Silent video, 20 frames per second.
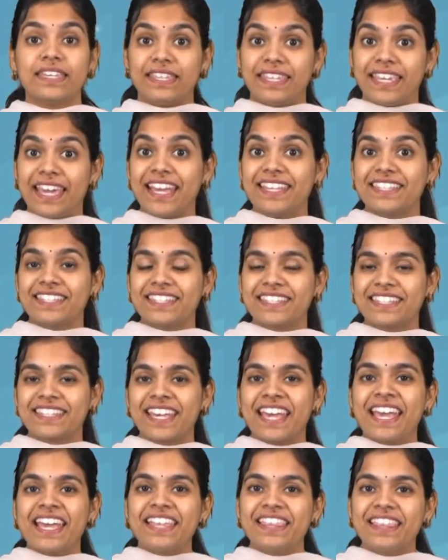Yes,
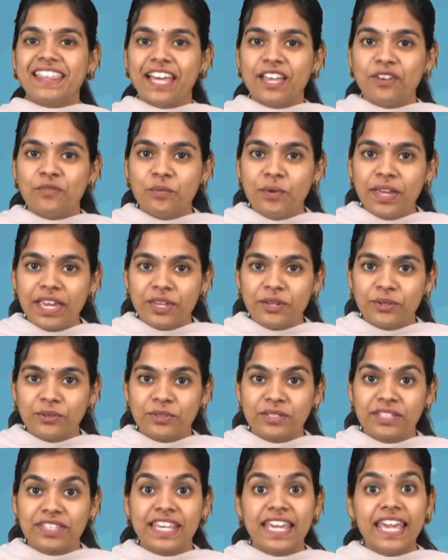then we
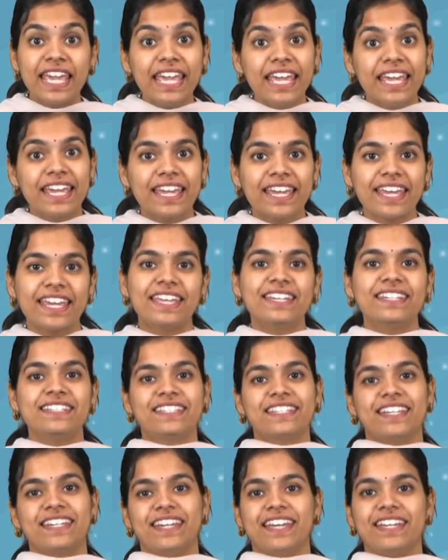use the
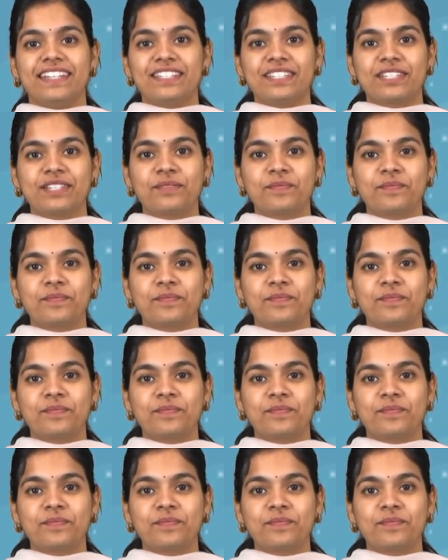internet.